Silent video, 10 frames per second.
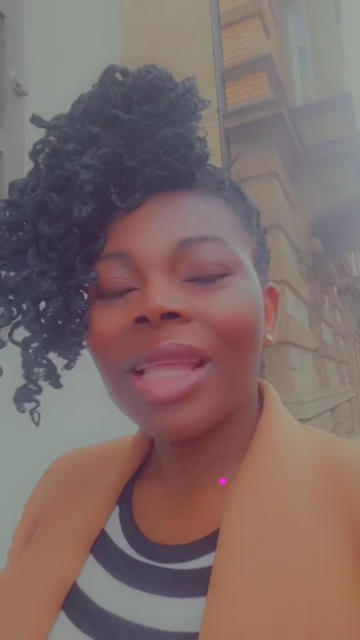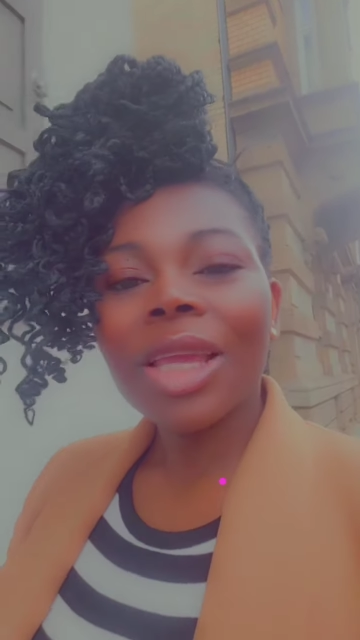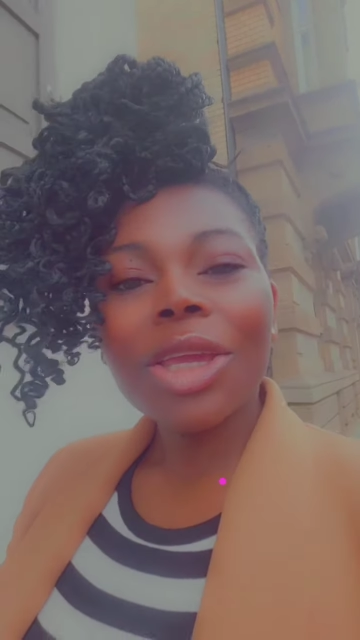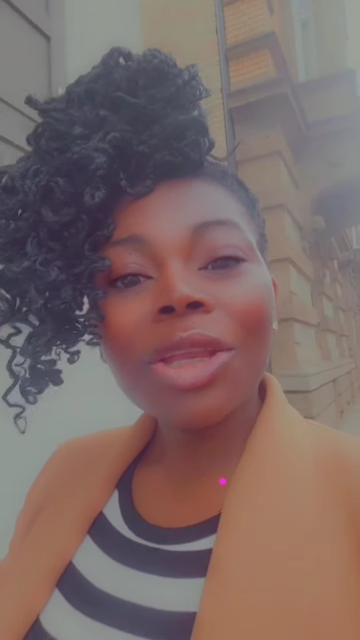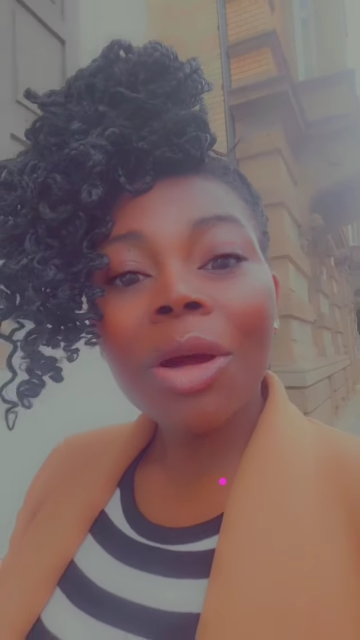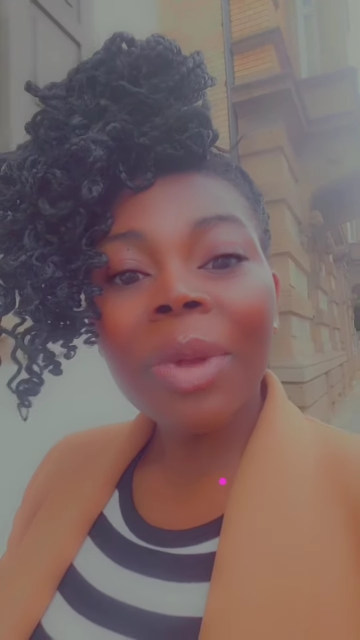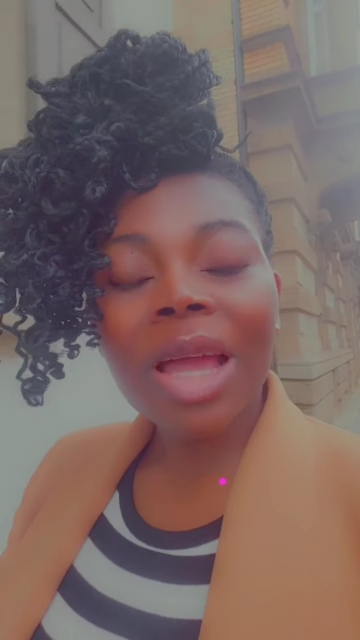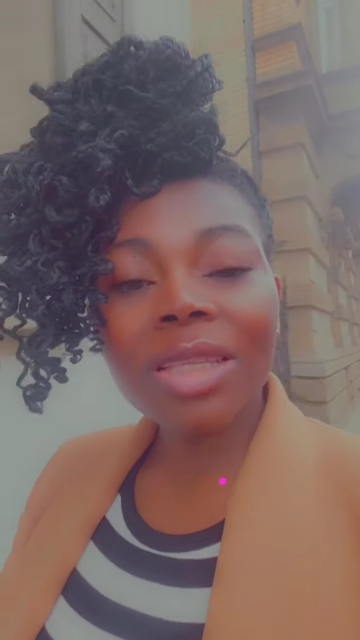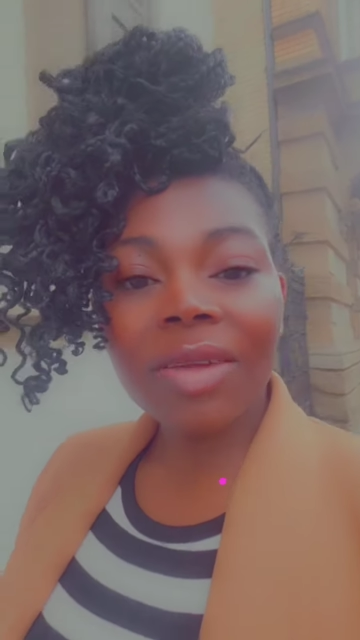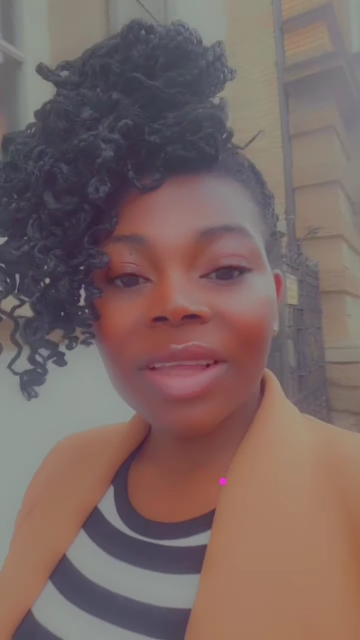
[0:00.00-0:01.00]
you know
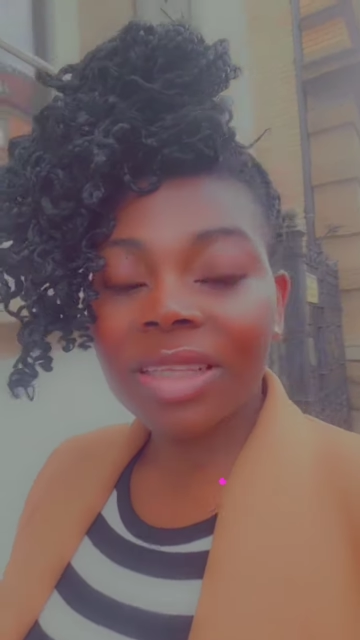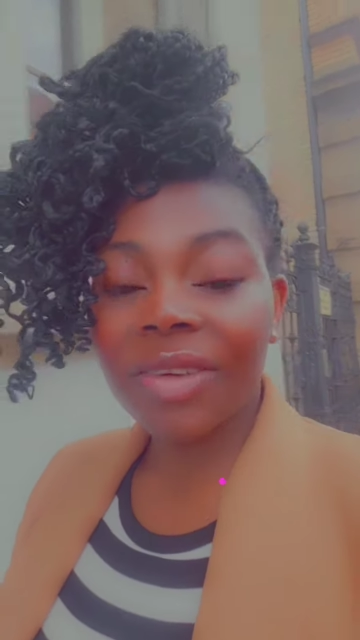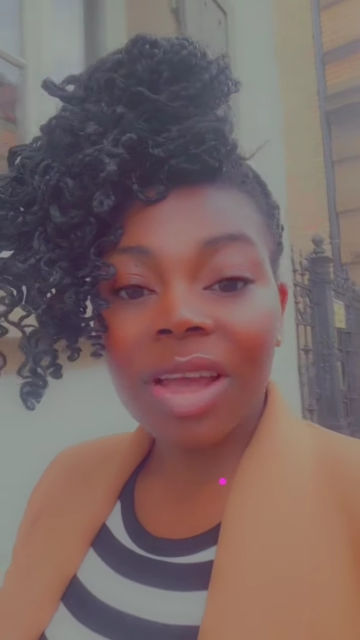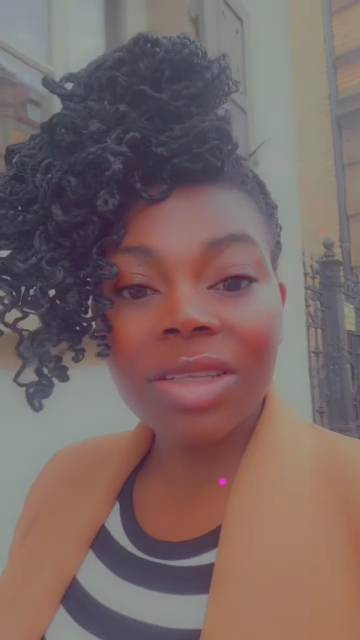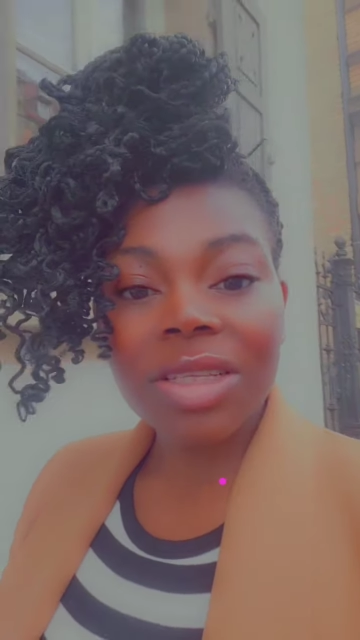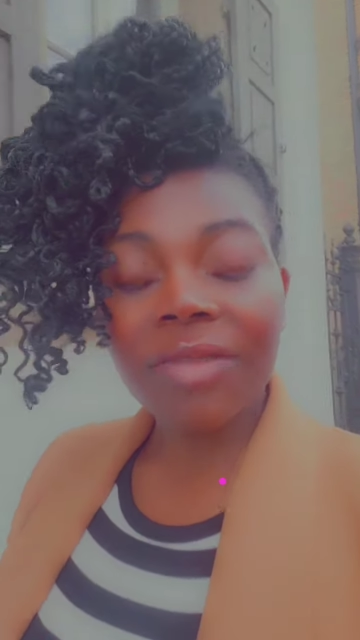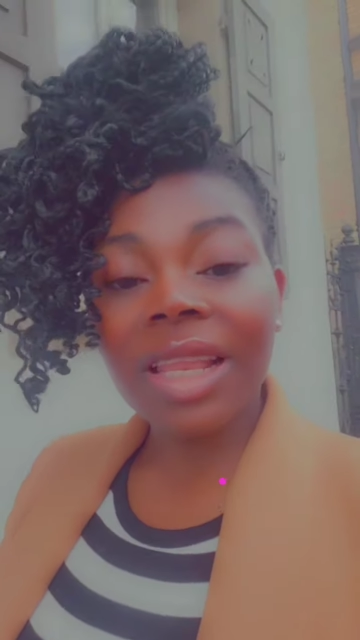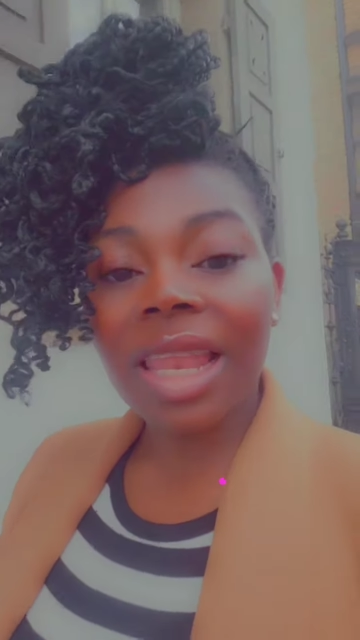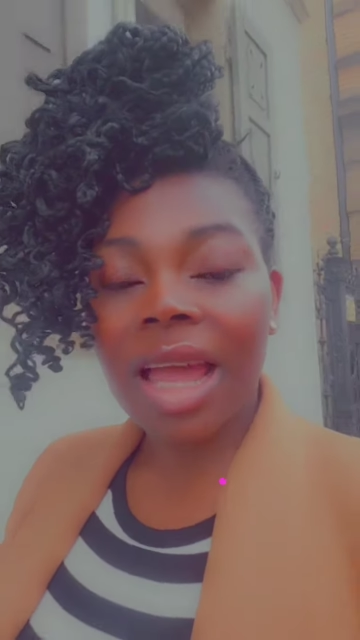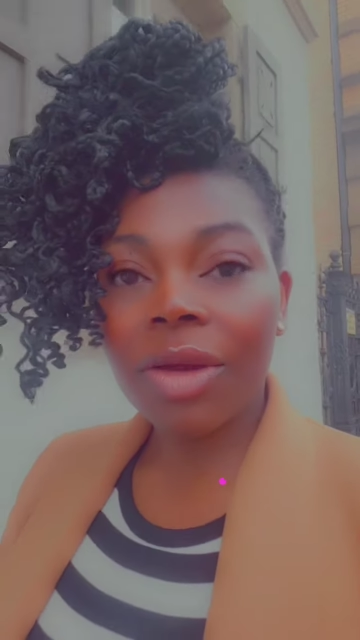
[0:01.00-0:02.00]
because of the difficulties of
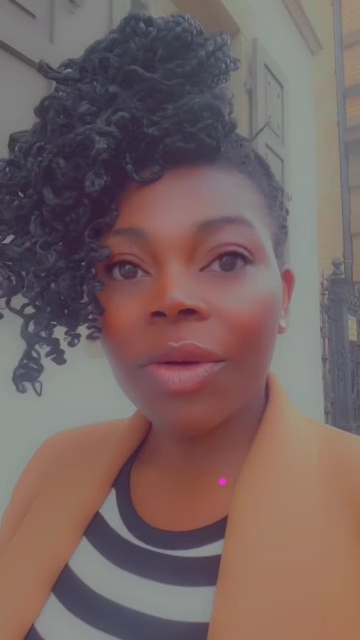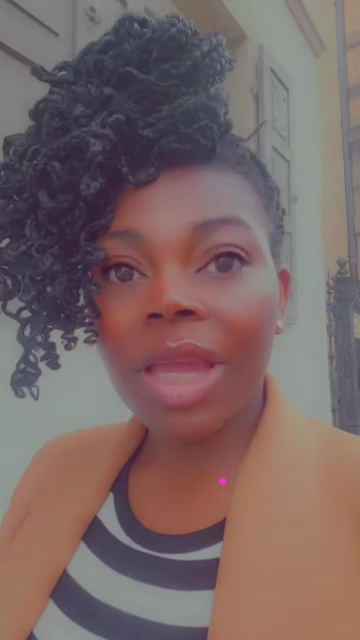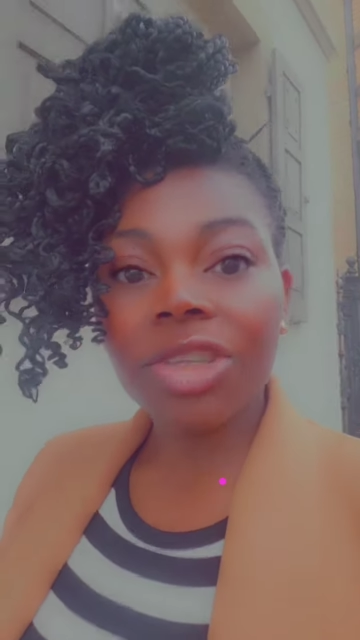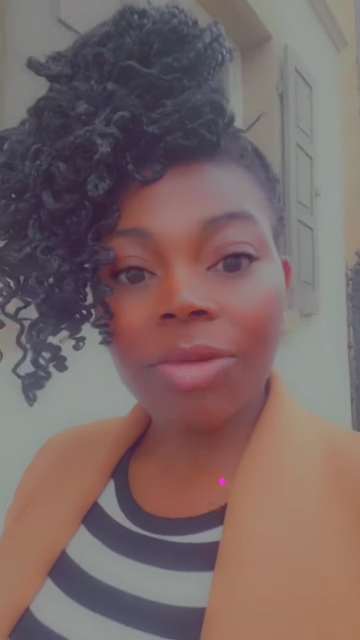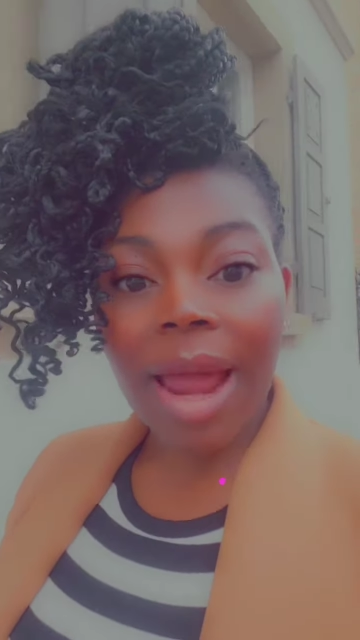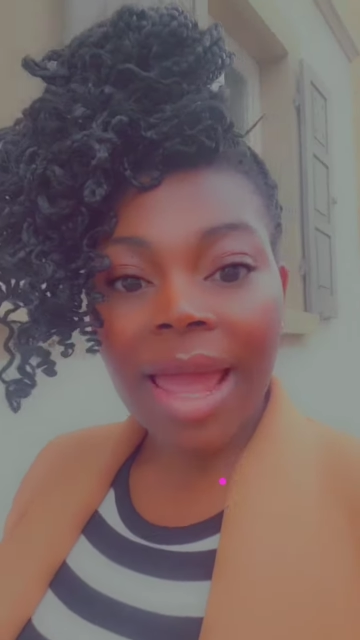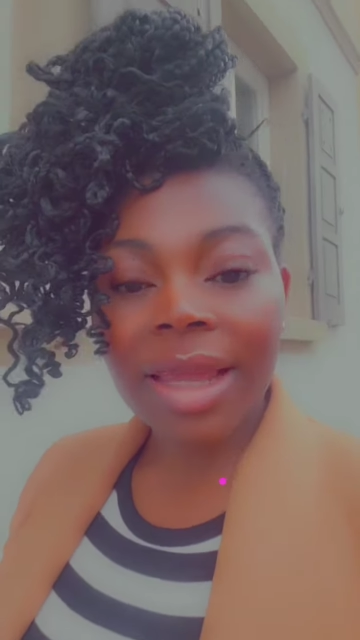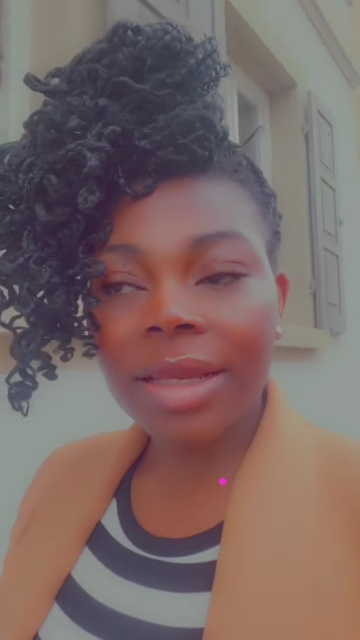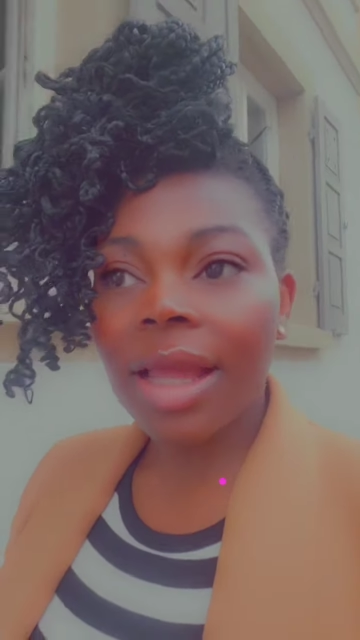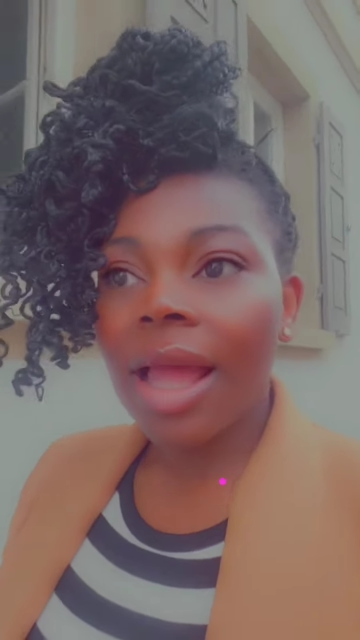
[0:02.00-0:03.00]
the language right